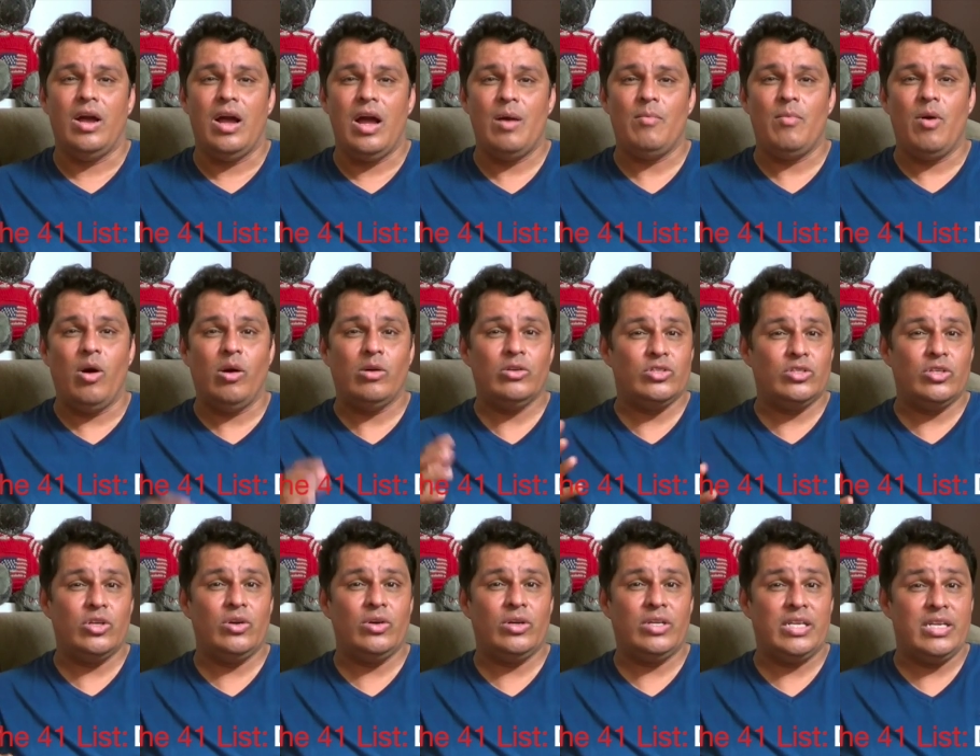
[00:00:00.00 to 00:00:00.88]
I'm
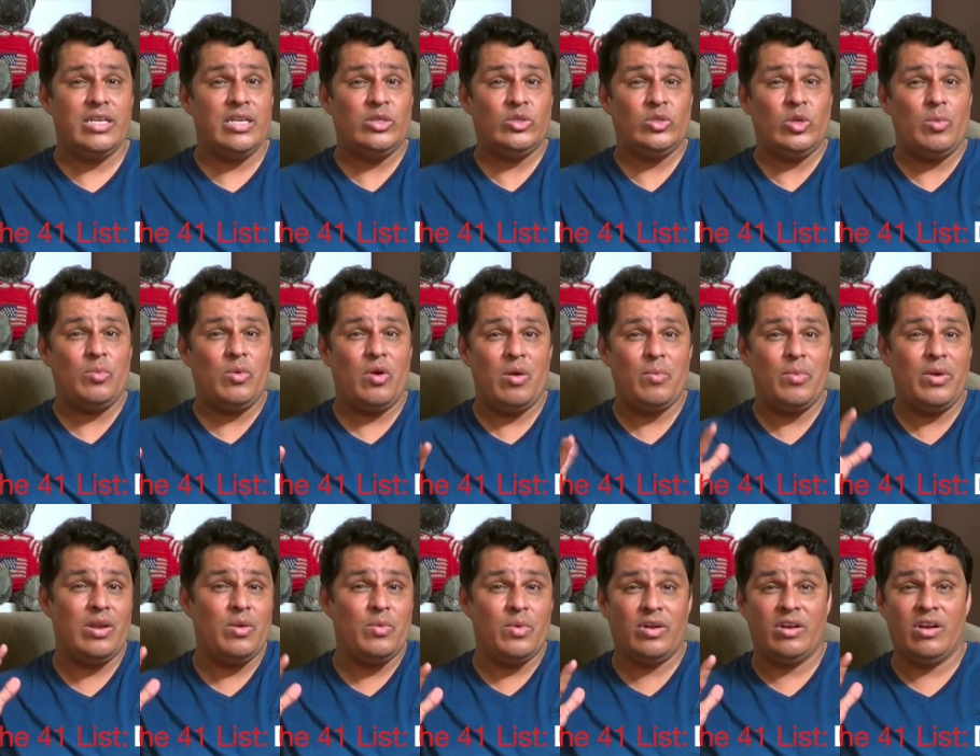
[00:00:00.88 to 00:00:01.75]
also clean and sober. I've
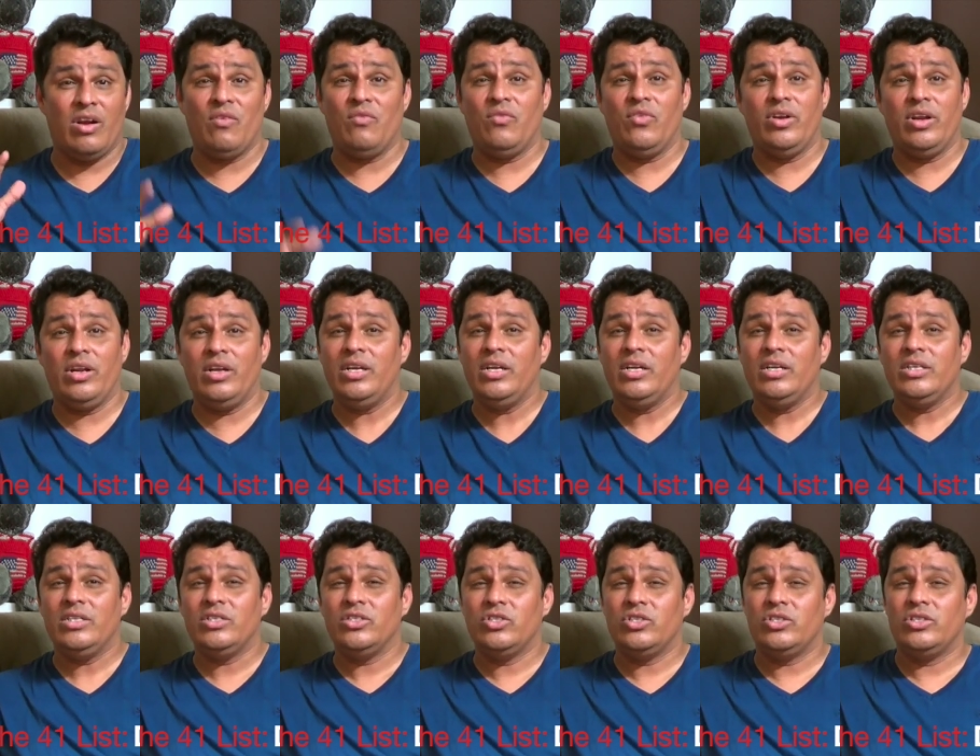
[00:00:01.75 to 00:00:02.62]
been in recovery
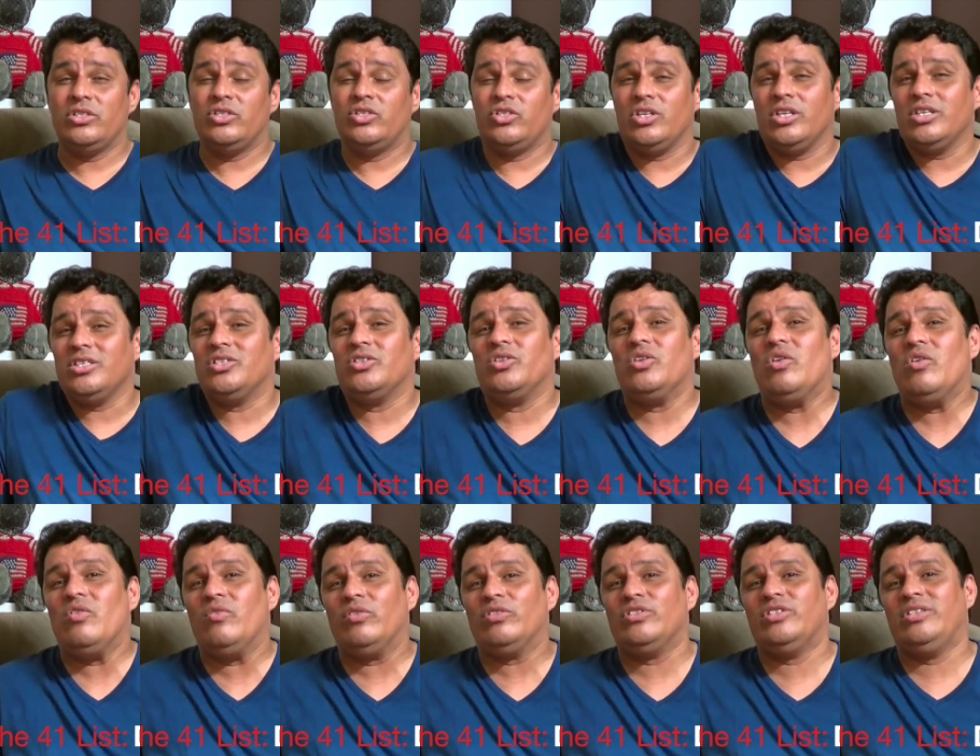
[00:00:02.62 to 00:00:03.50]
just
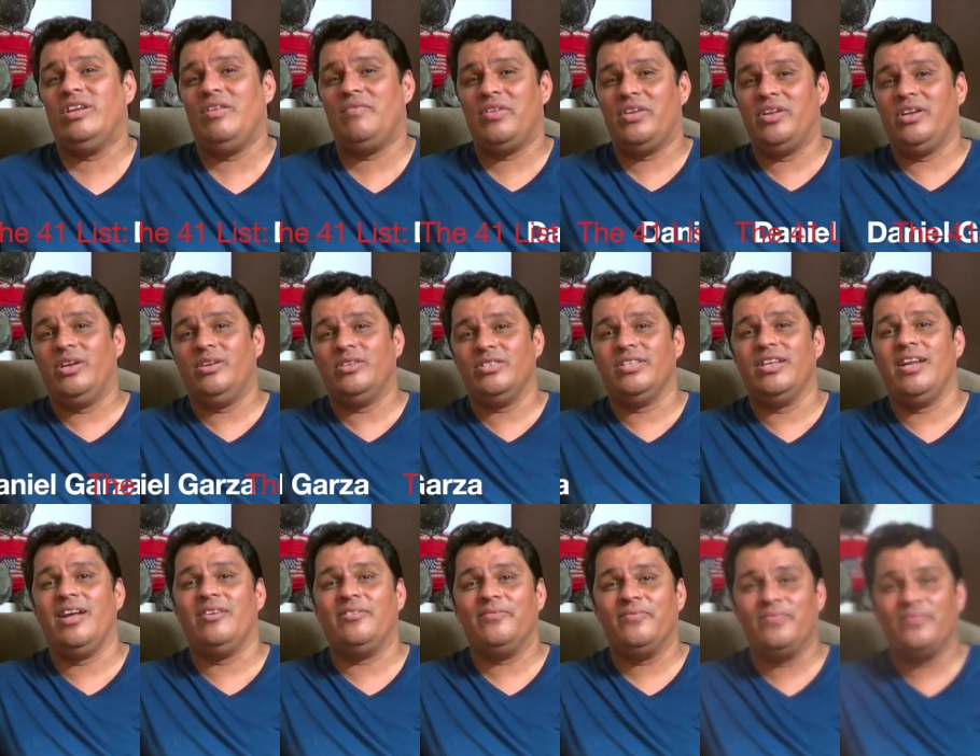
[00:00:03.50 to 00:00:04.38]
over 7 years now.